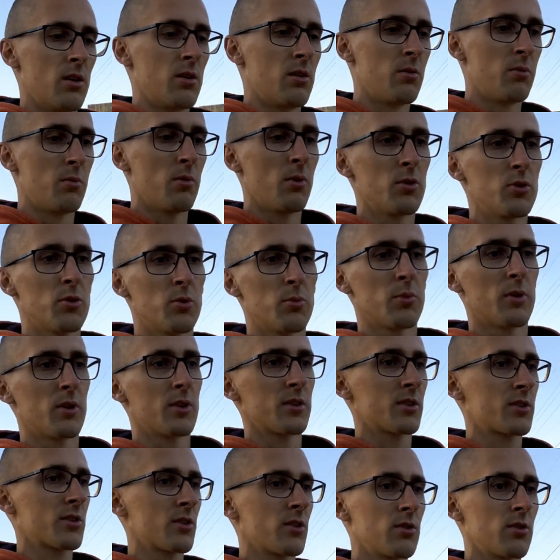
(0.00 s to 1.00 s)

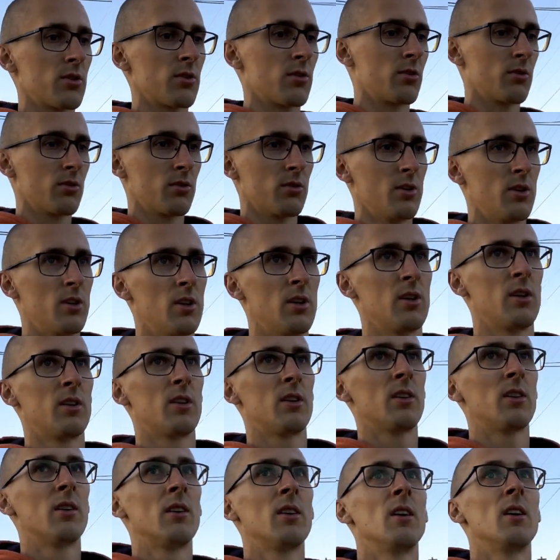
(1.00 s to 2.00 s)
monuments or
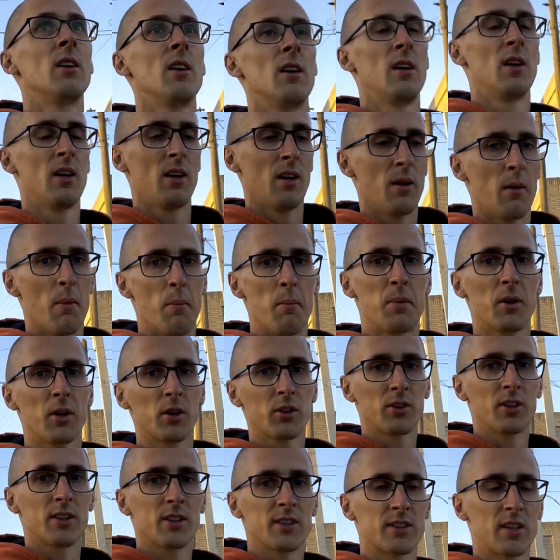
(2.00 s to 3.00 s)

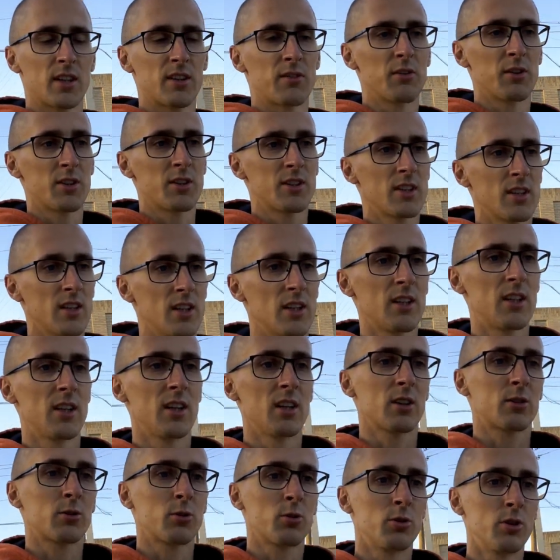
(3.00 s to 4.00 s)
buildings that we see here
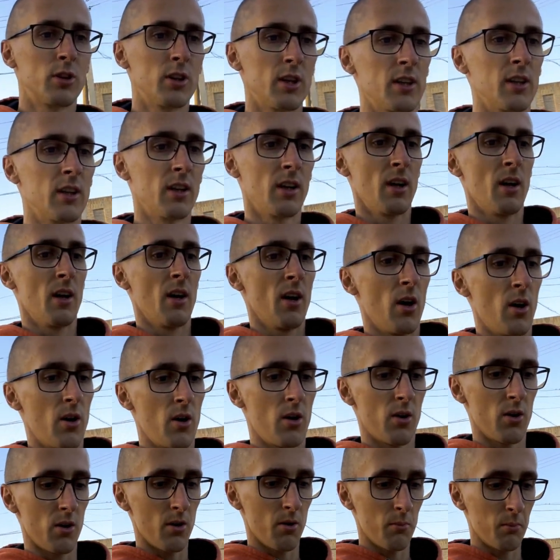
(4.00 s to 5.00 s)
today,
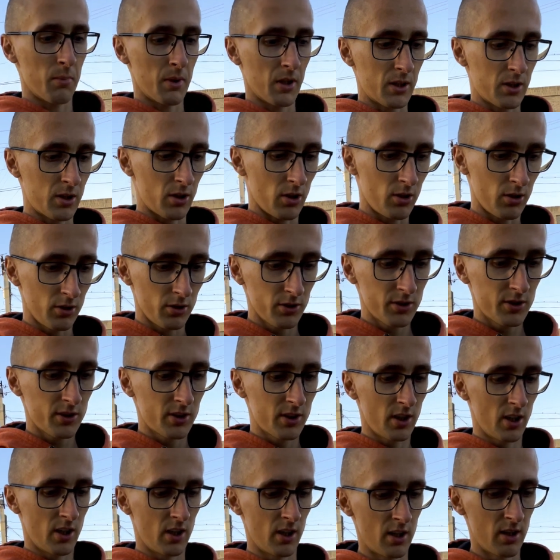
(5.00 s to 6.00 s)
because
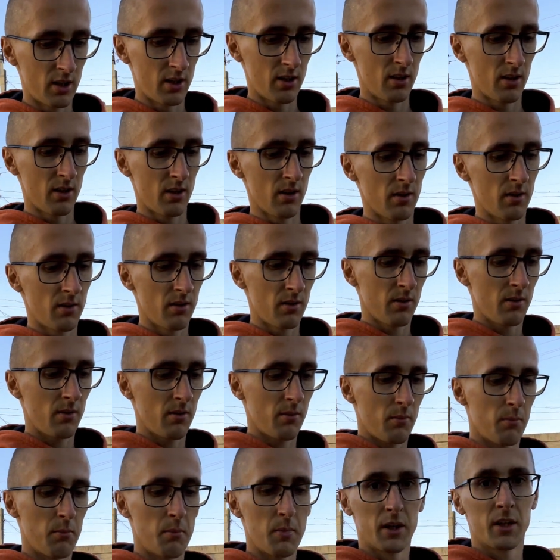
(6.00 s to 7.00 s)

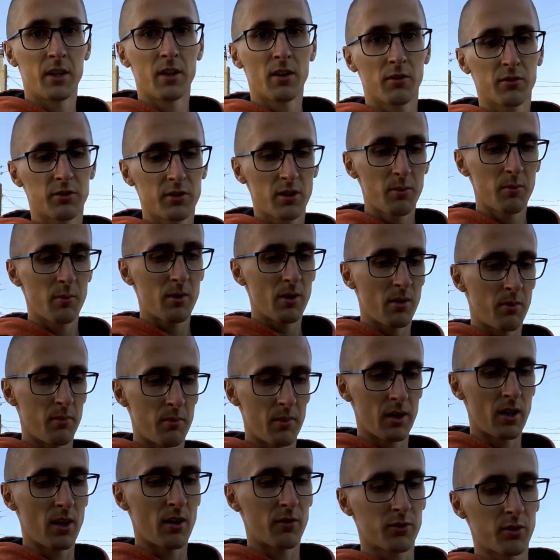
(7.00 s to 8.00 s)
many of the
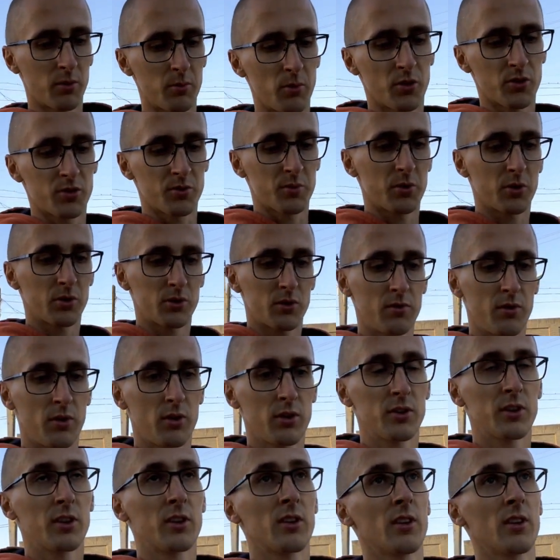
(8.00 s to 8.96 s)
most beautiful